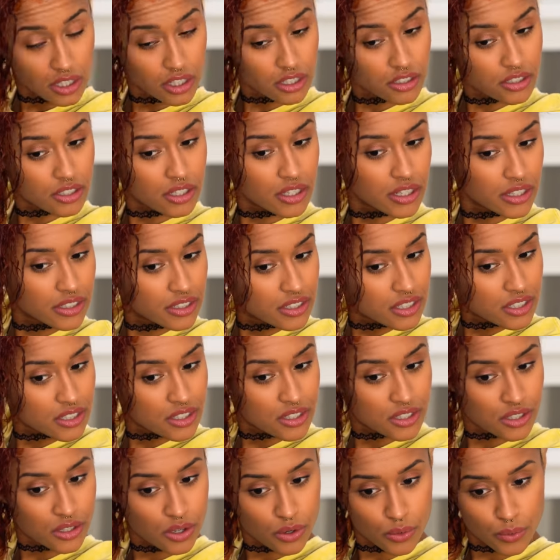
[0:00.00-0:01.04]
I also like to
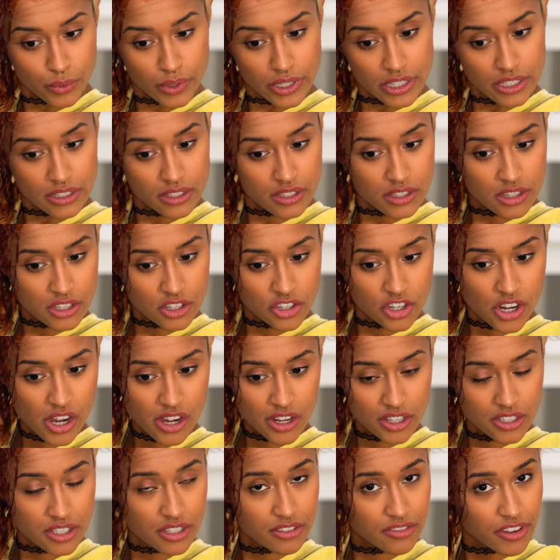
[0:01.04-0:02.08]
squeeze the
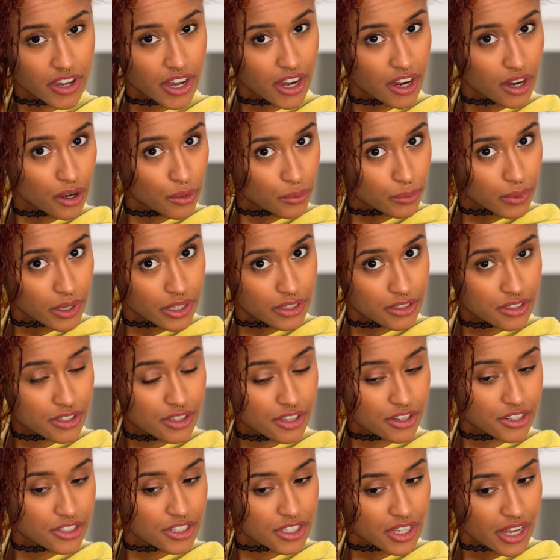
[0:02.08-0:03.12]
chunks of hair once
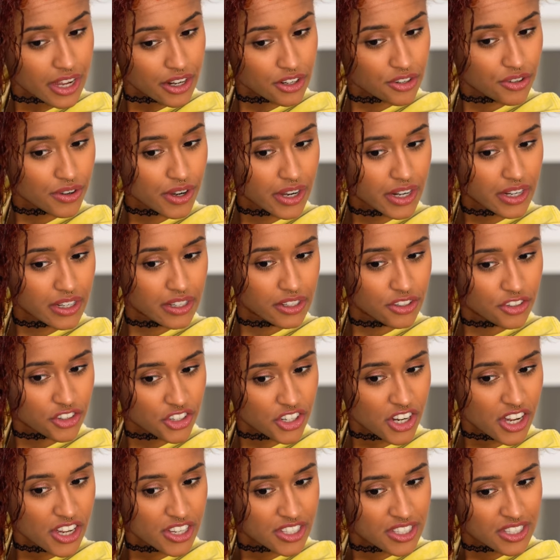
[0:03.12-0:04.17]
they're saturated
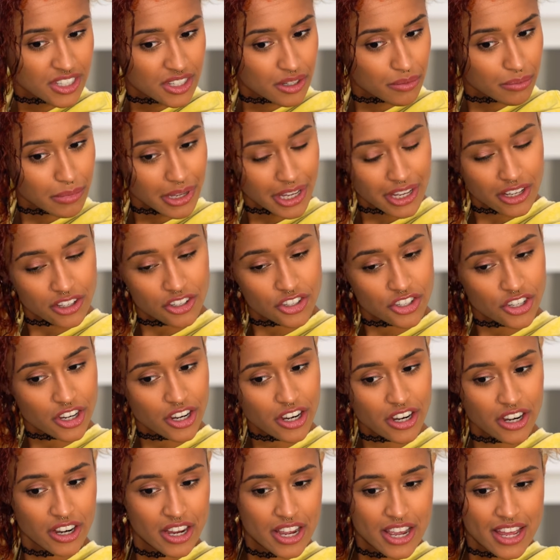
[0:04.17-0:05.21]
just to make
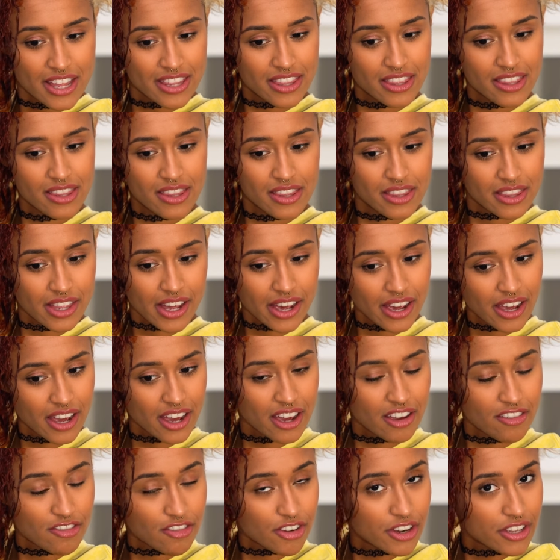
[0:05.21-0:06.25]
sure that
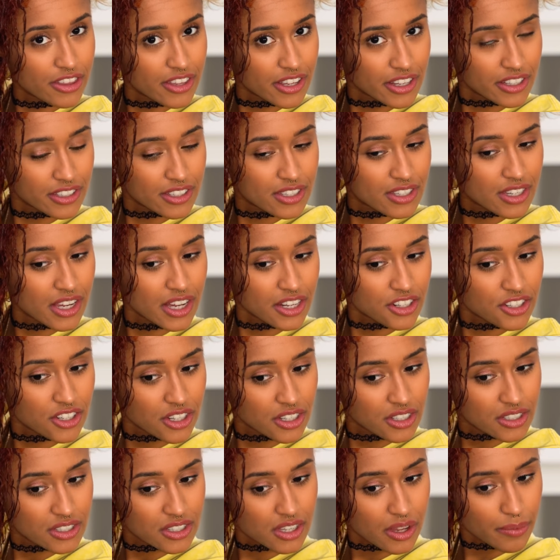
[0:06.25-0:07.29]
everything is
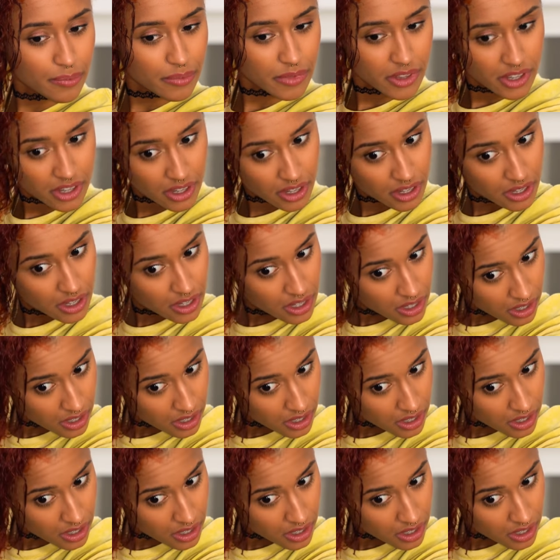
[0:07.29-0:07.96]
touching something.